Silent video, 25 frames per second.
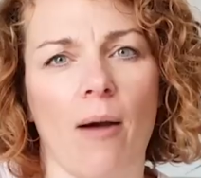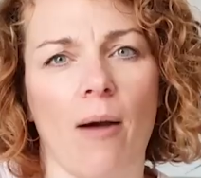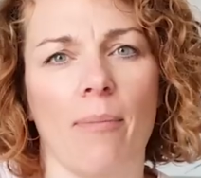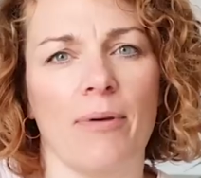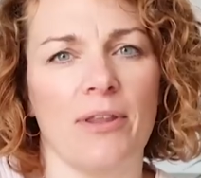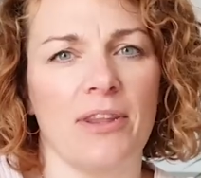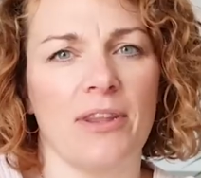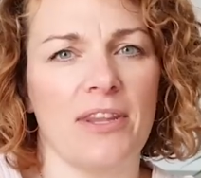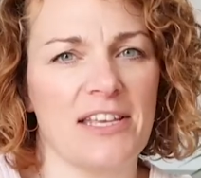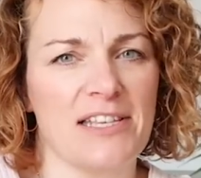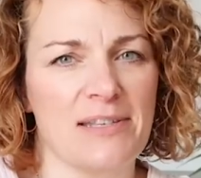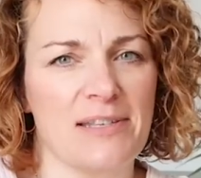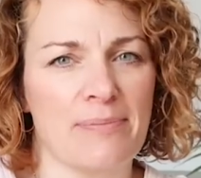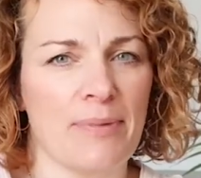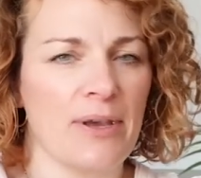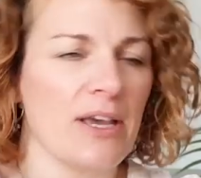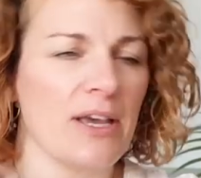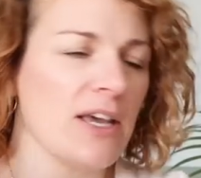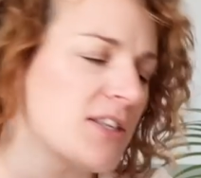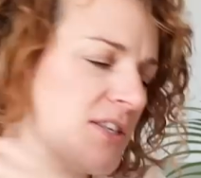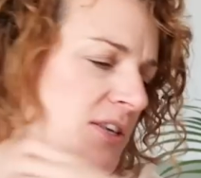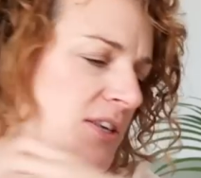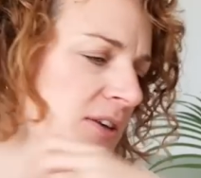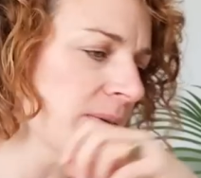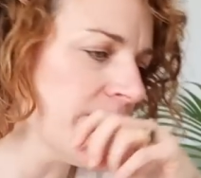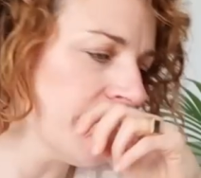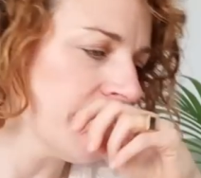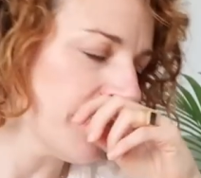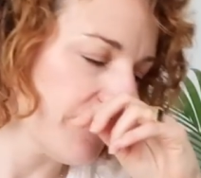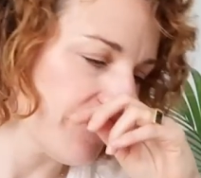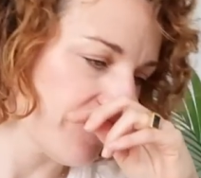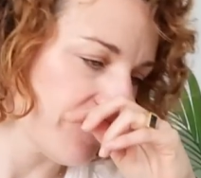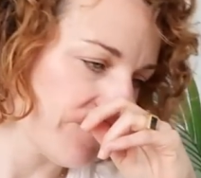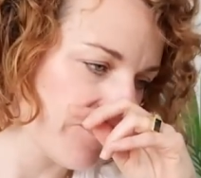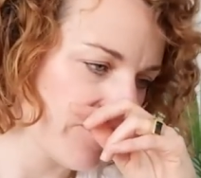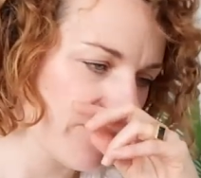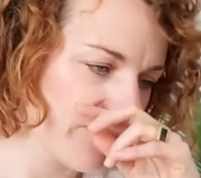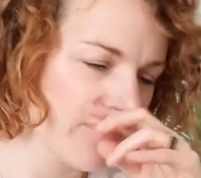up in this bit.
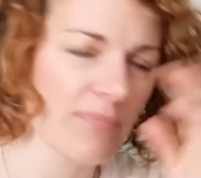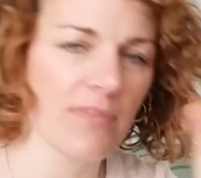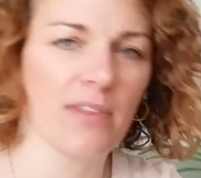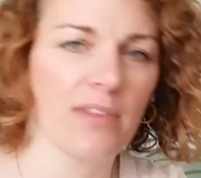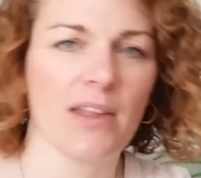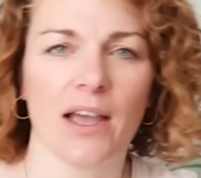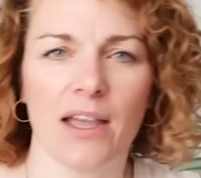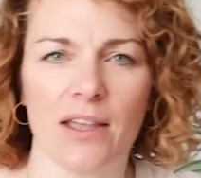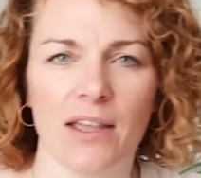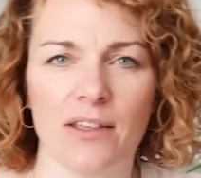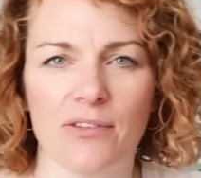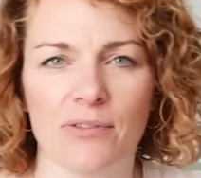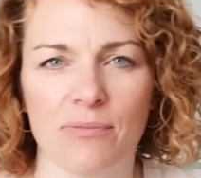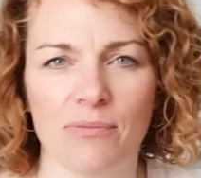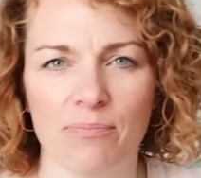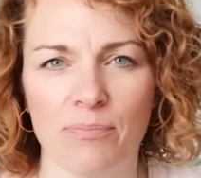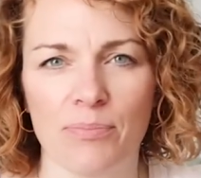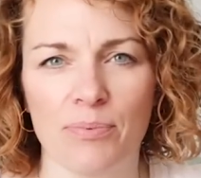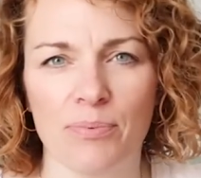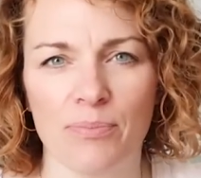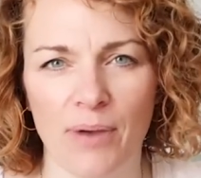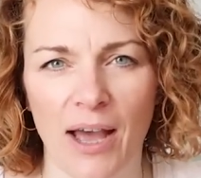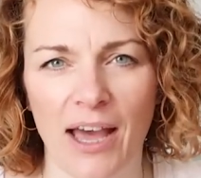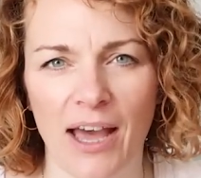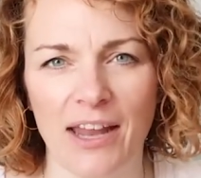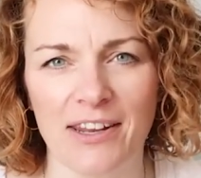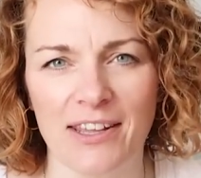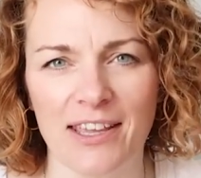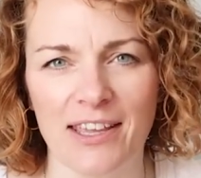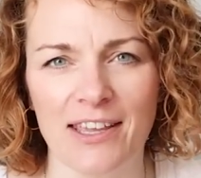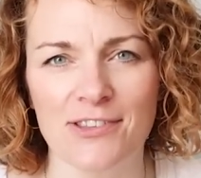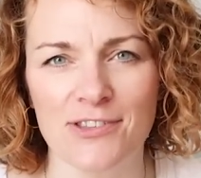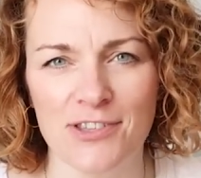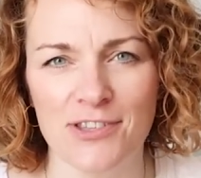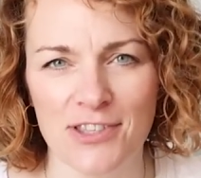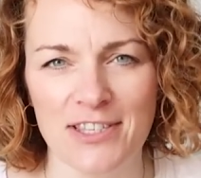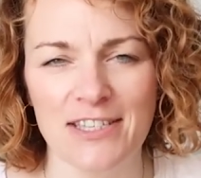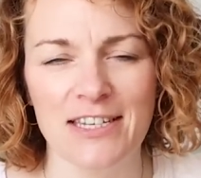That is adding
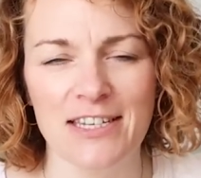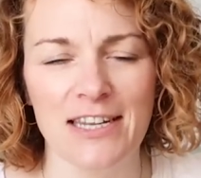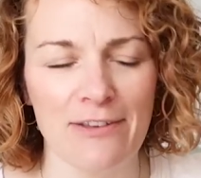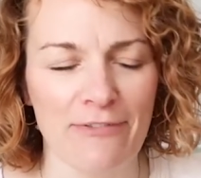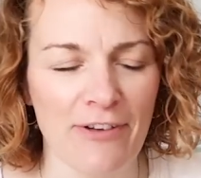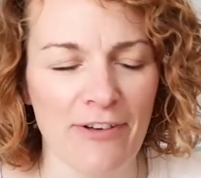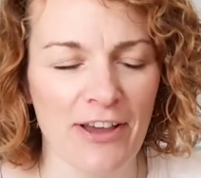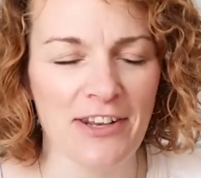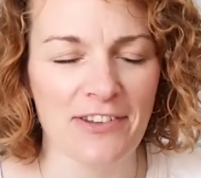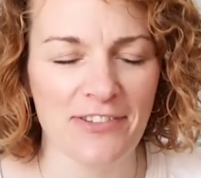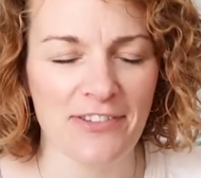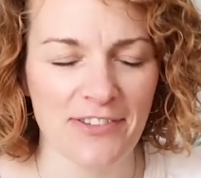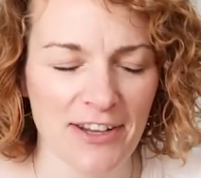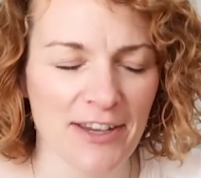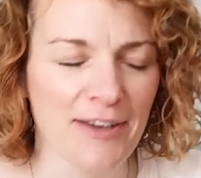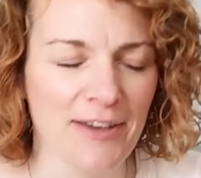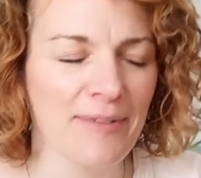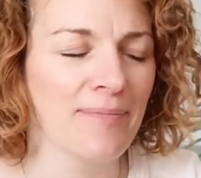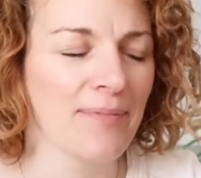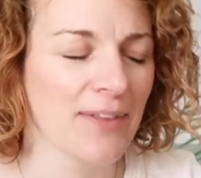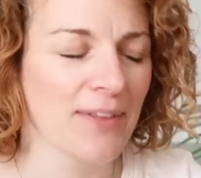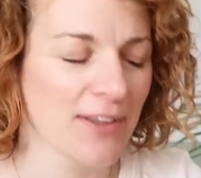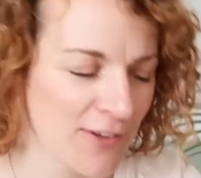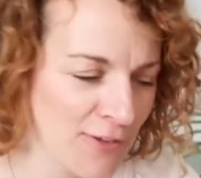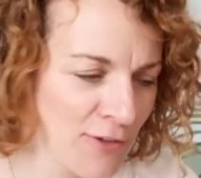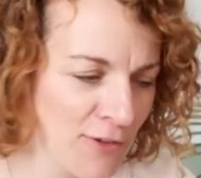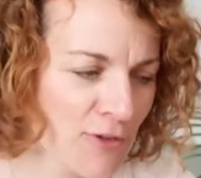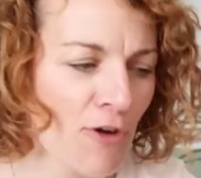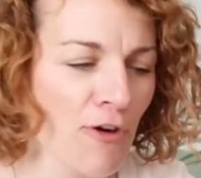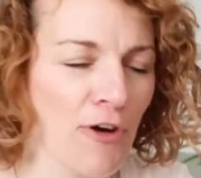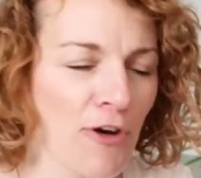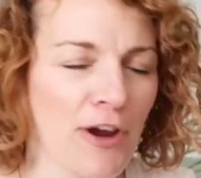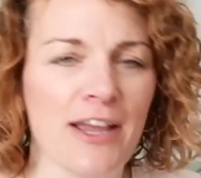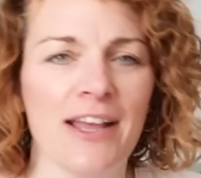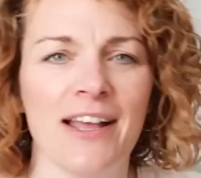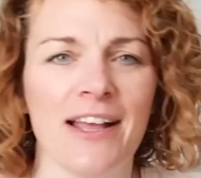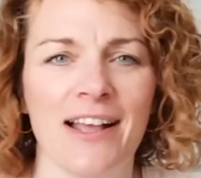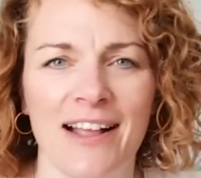into the sleeve head, isn't it?
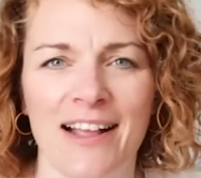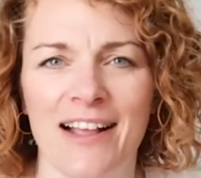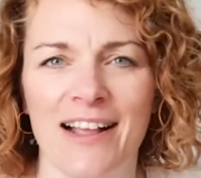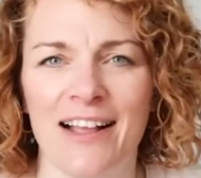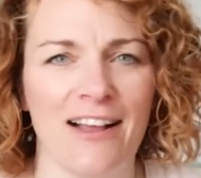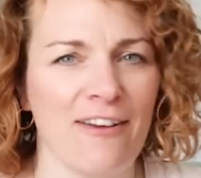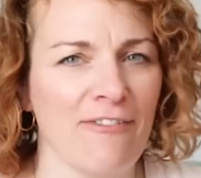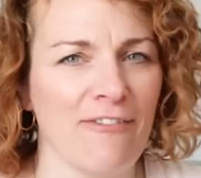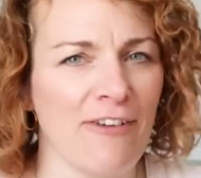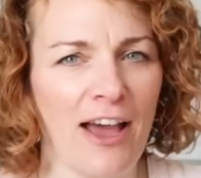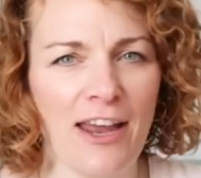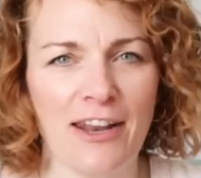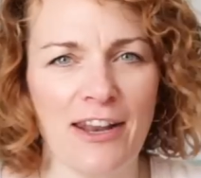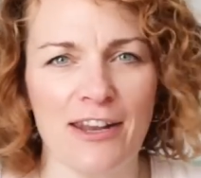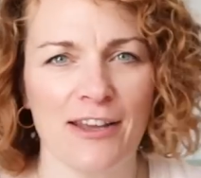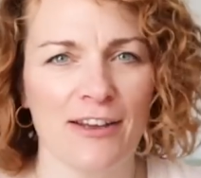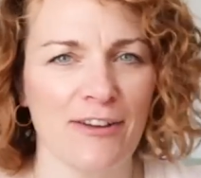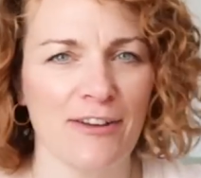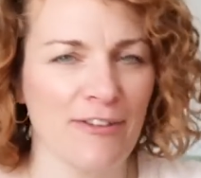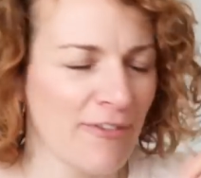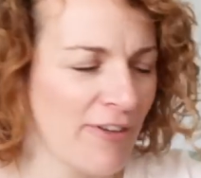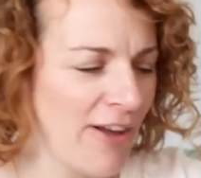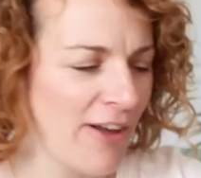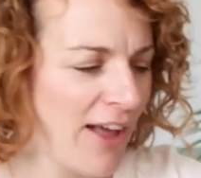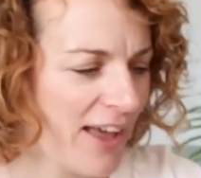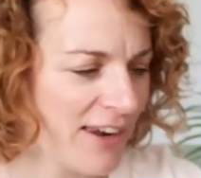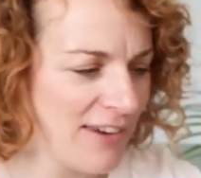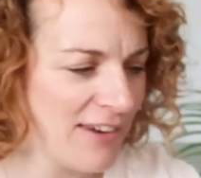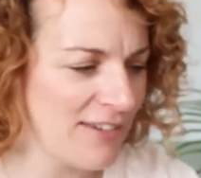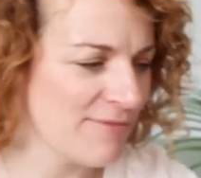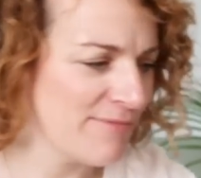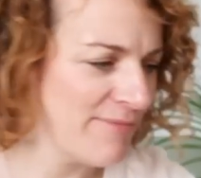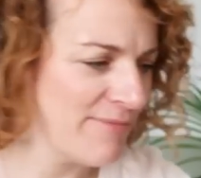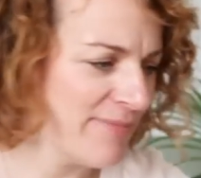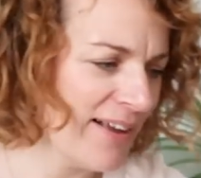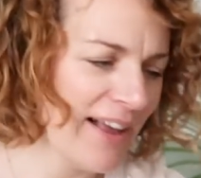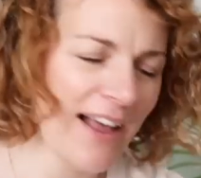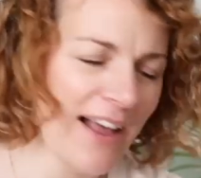Sorry. Had a had
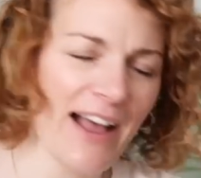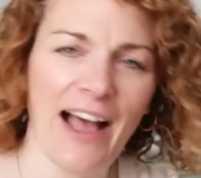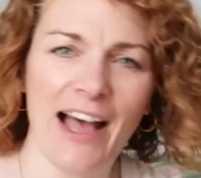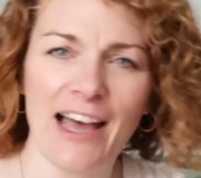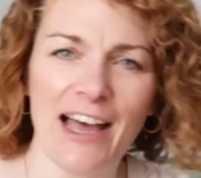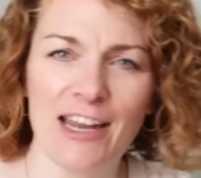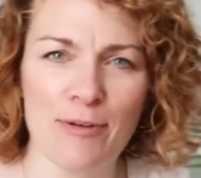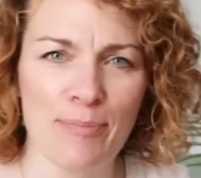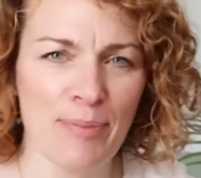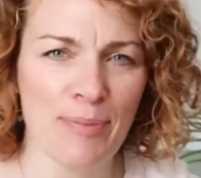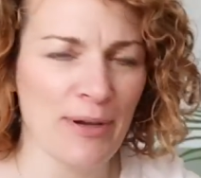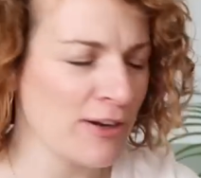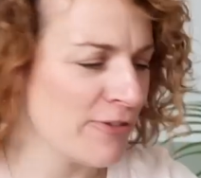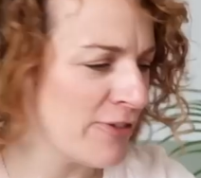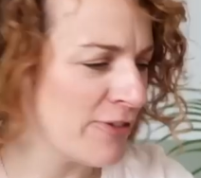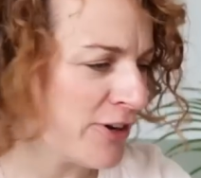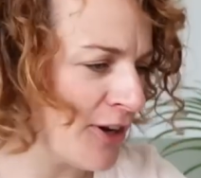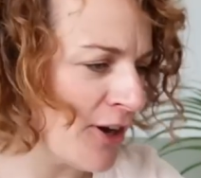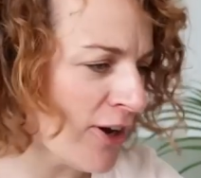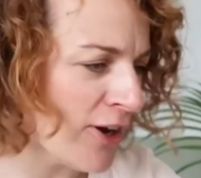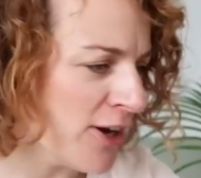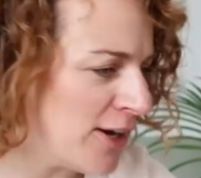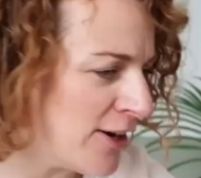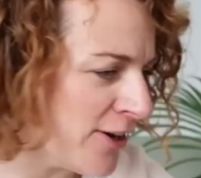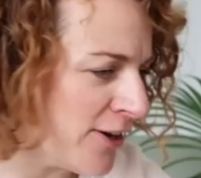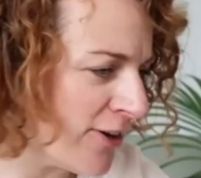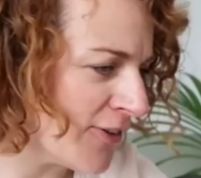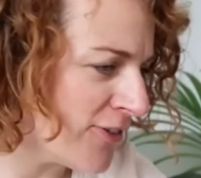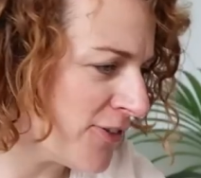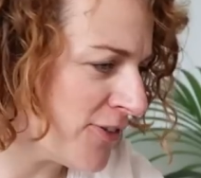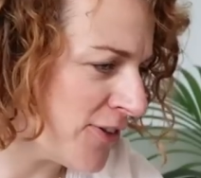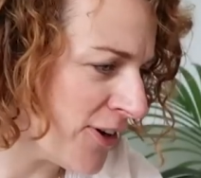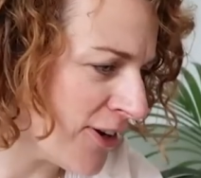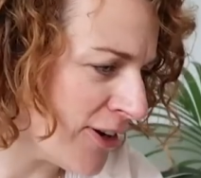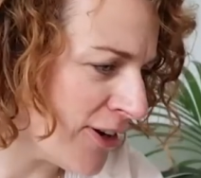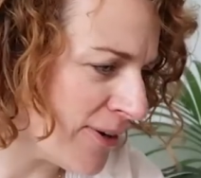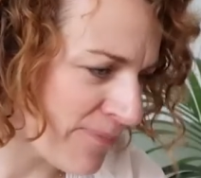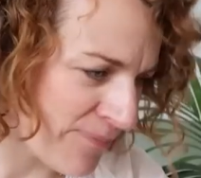a had a bit of a night last
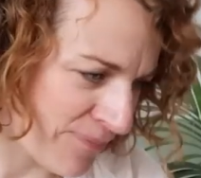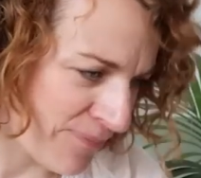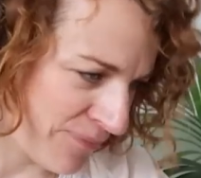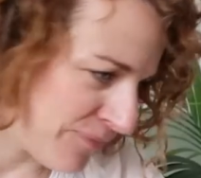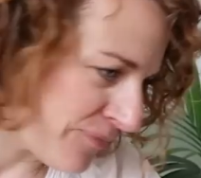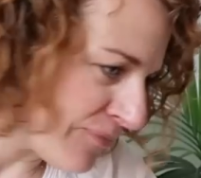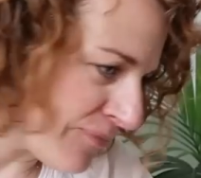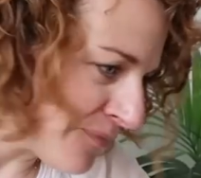night.